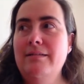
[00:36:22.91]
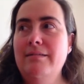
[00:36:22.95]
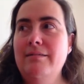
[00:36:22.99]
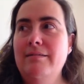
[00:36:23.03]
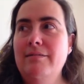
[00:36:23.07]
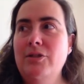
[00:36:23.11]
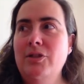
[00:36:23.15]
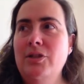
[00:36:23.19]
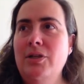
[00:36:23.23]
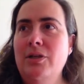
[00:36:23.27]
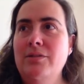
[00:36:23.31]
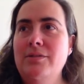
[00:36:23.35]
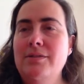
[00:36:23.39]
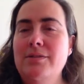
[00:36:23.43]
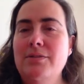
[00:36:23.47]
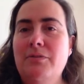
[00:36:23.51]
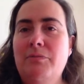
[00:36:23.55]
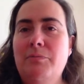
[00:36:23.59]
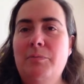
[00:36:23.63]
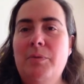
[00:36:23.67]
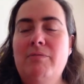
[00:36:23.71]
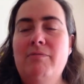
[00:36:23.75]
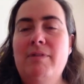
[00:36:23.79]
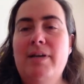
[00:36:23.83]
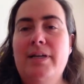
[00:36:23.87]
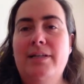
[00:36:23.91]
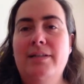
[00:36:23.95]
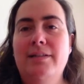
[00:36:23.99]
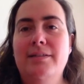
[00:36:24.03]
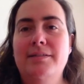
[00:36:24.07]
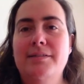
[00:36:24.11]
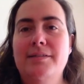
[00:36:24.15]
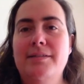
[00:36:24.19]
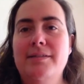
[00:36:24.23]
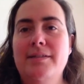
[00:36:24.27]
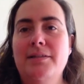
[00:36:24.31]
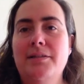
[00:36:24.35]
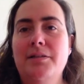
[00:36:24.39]
you know, sort of my
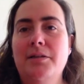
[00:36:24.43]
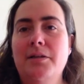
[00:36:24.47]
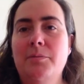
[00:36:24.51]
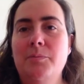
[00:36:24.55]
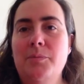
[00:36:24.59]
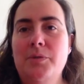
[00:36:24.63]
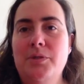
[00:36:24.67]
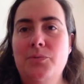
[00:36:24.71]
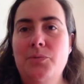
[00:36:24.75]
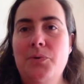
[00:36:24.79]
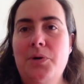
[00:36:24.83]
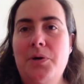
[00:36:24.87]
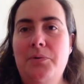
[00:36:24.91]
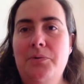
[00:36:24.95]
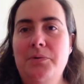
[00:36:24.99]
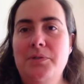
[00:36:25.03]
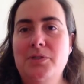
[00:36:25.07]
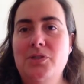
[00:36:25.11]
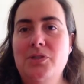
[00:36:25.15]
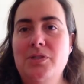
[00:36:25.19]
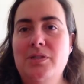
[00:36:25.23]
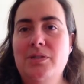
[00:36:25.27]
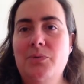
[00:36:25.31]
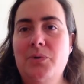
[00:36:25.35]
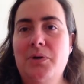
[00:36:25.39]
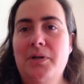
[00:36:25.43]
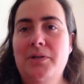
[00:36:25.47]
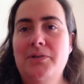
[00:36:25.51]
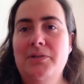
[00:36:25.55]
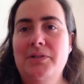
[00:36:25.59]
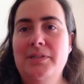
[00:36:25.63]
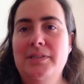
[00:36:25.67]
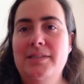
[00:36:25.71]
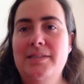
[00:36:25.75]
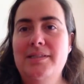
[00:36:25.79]
regulars that come as well, which is quite nice.